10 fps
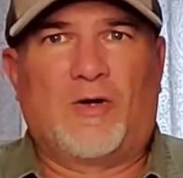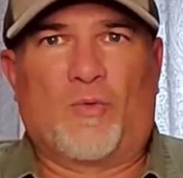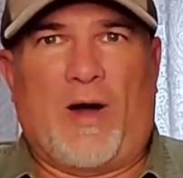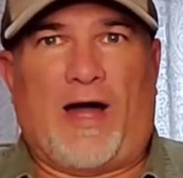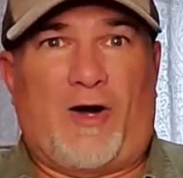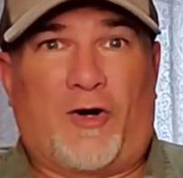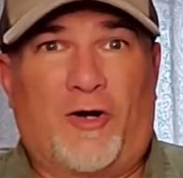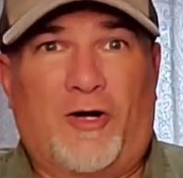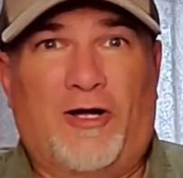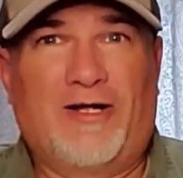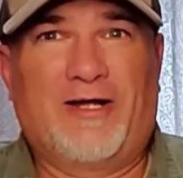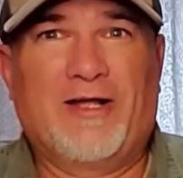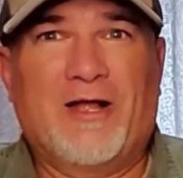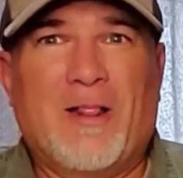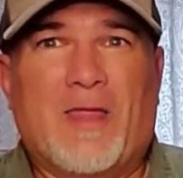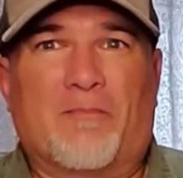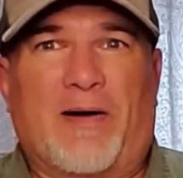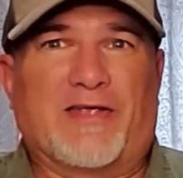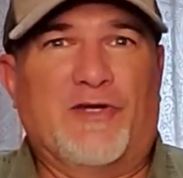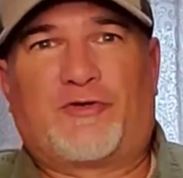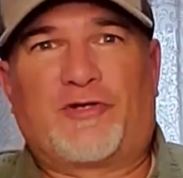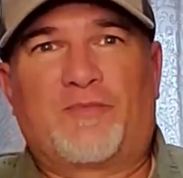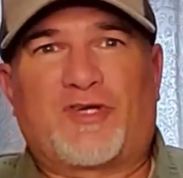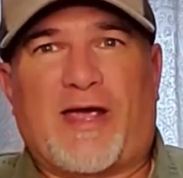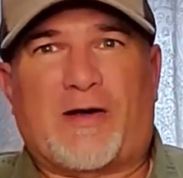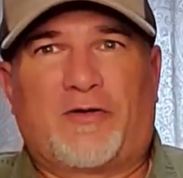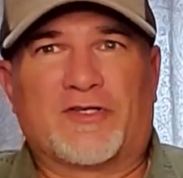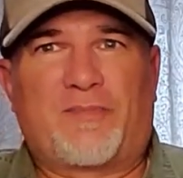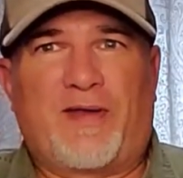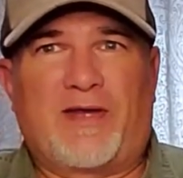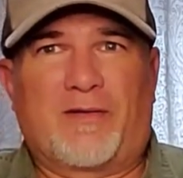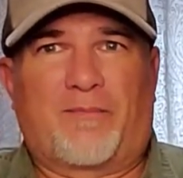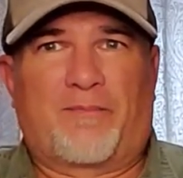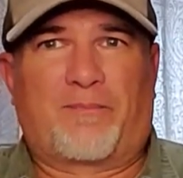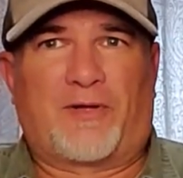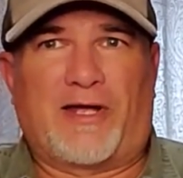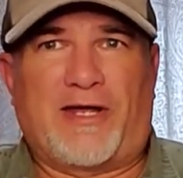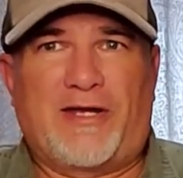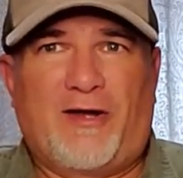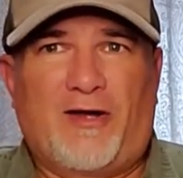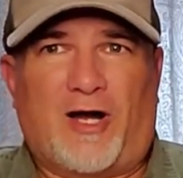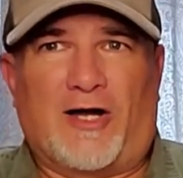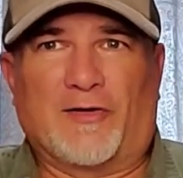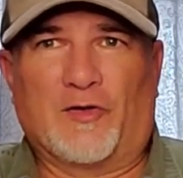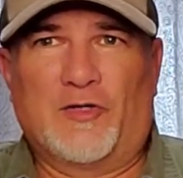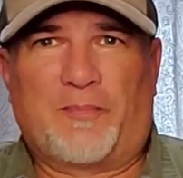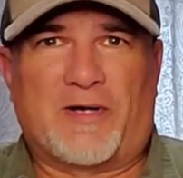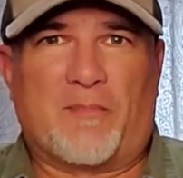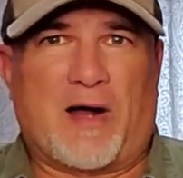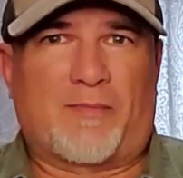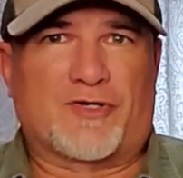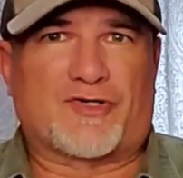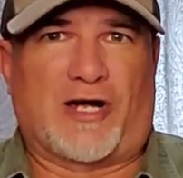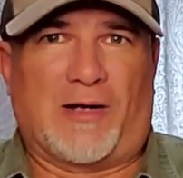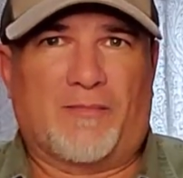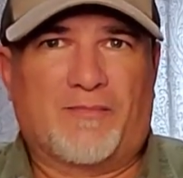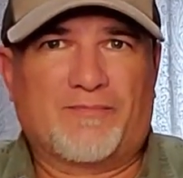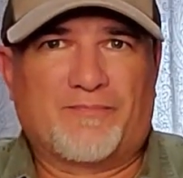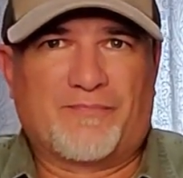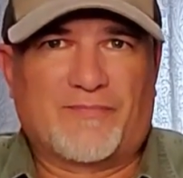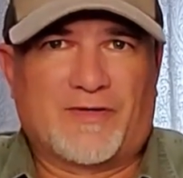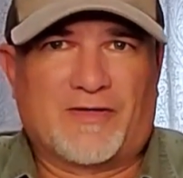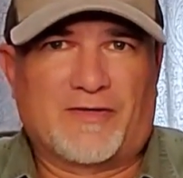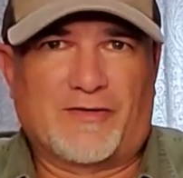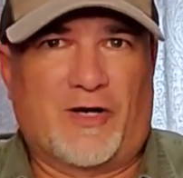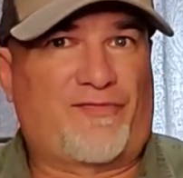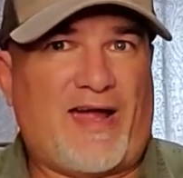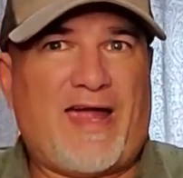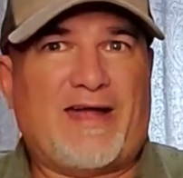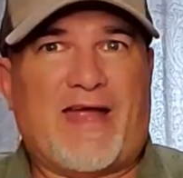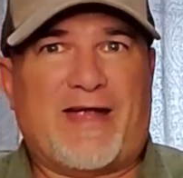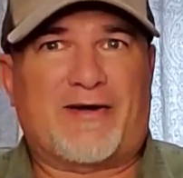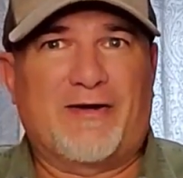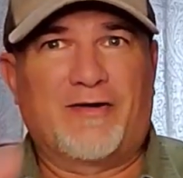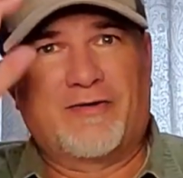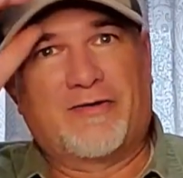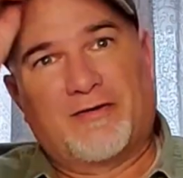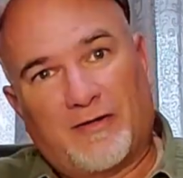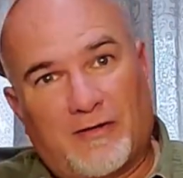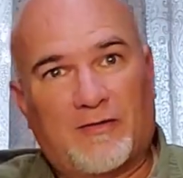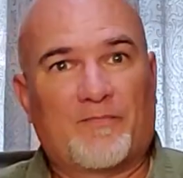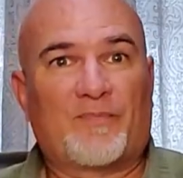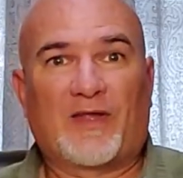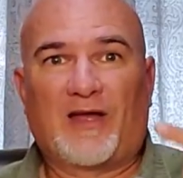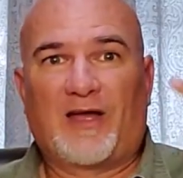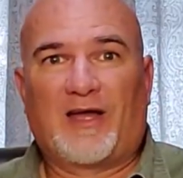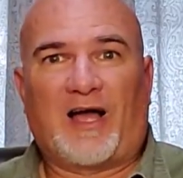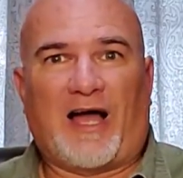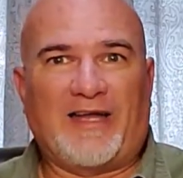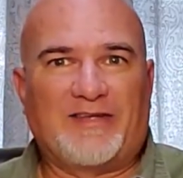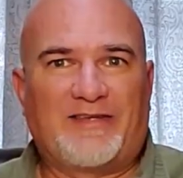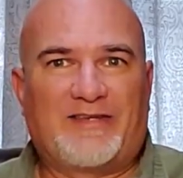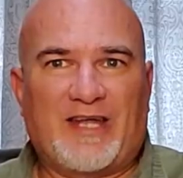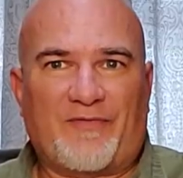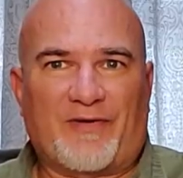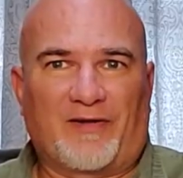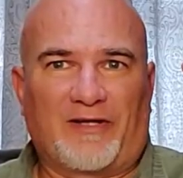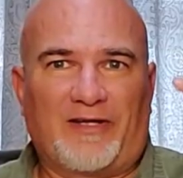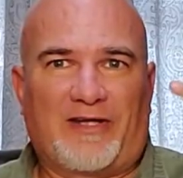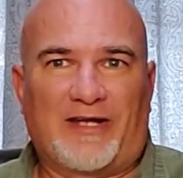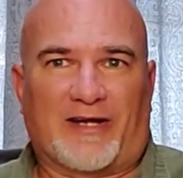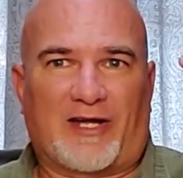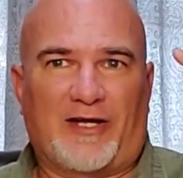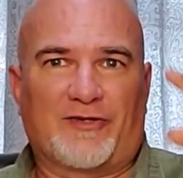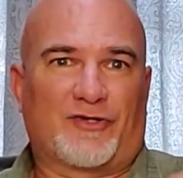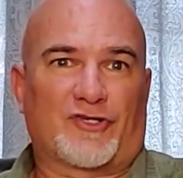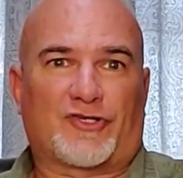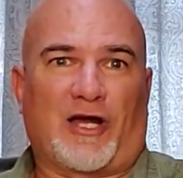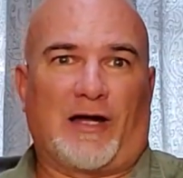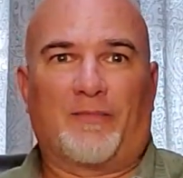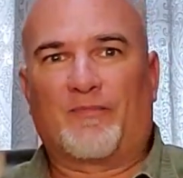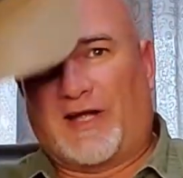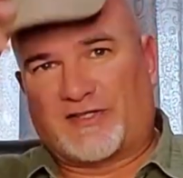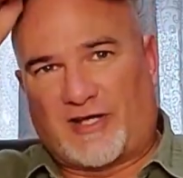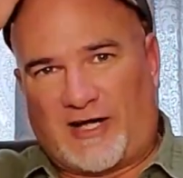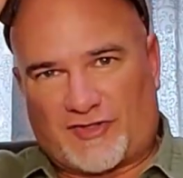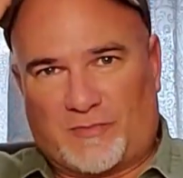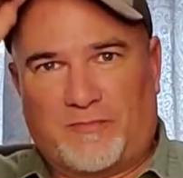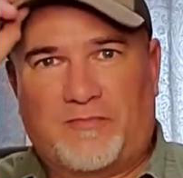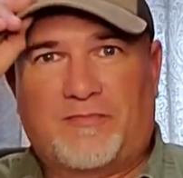Wow. My YouTube channel is being played on loop in a barbershop. If I had hair, I'd definitely get it cut in your shop. That's awesome.